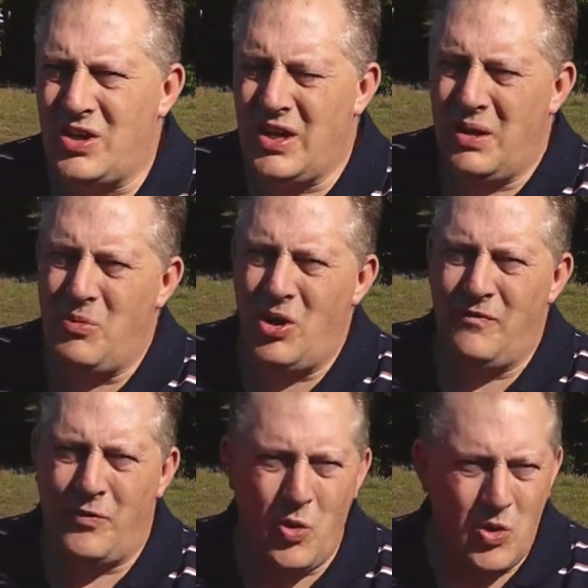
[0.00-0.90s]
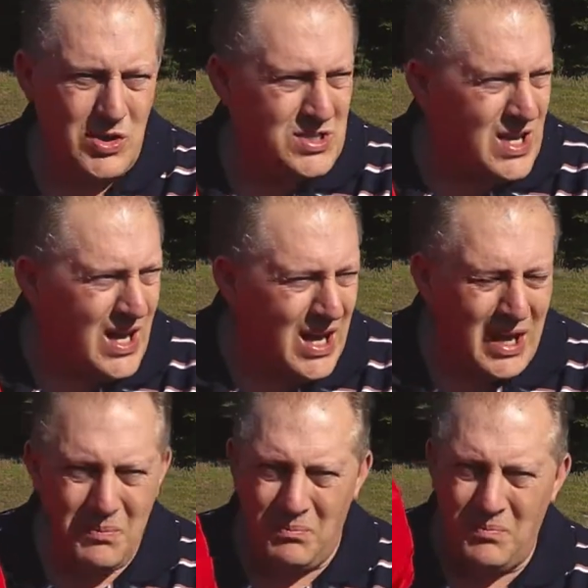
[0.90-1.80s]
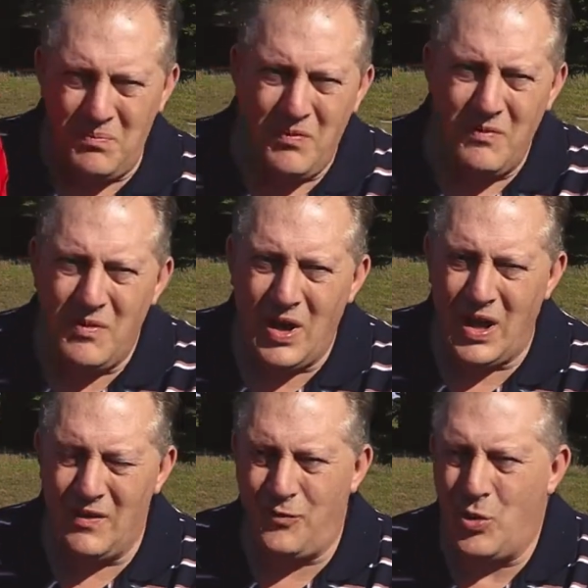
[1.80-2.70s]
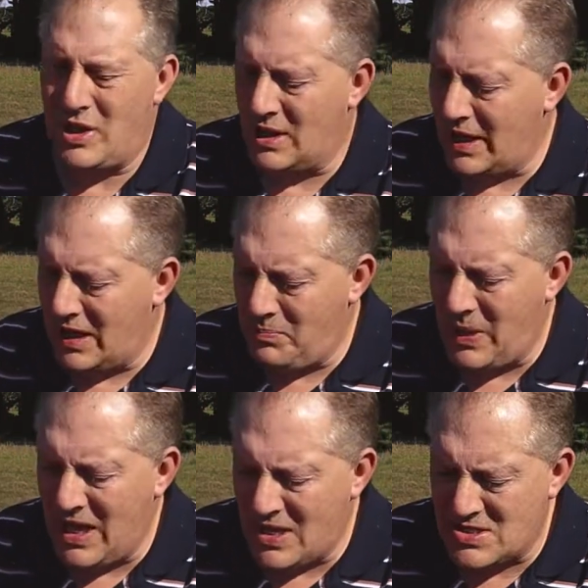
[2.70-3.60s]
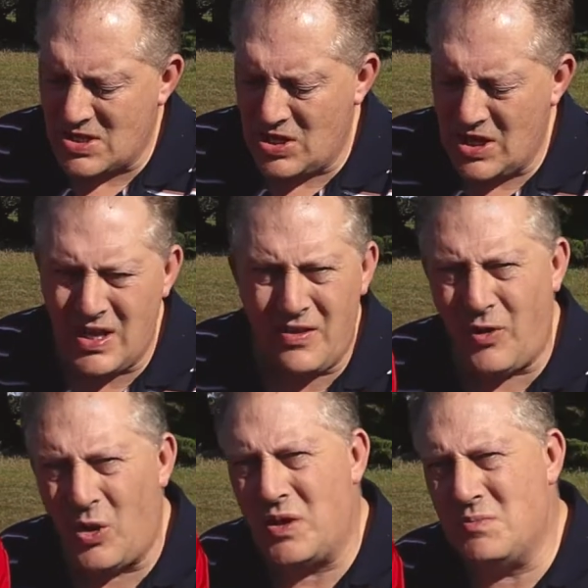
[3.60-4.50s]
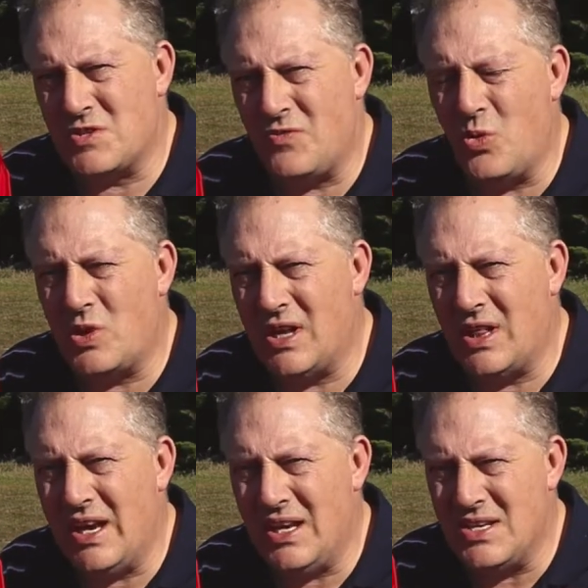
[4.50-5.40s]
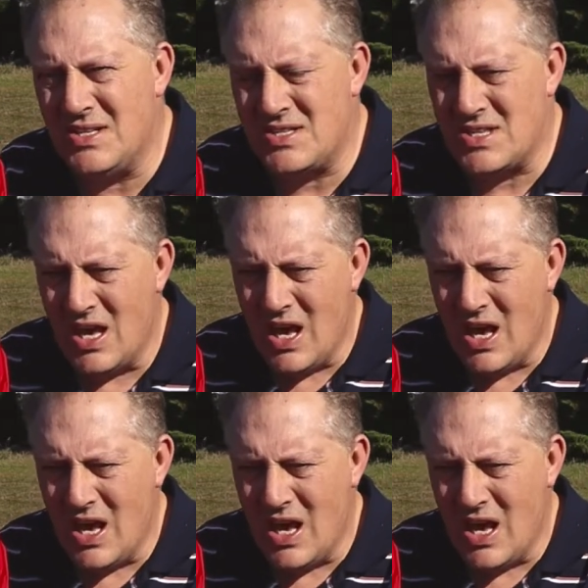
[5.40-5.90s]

at my Vaude 40 litre pack, so yeah, the volume's 40 litres.